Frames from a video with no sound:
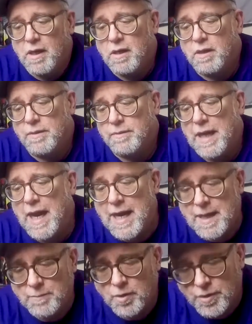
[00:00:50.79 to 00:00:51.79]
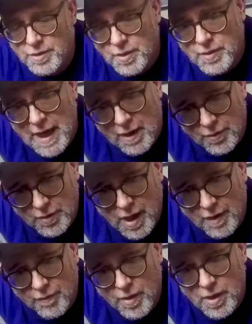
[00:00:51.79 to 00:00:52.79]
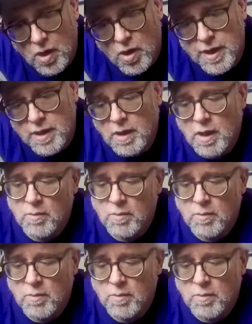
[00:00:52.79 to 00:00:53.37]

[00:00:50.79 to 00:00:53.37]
I am going to do an outer covering on it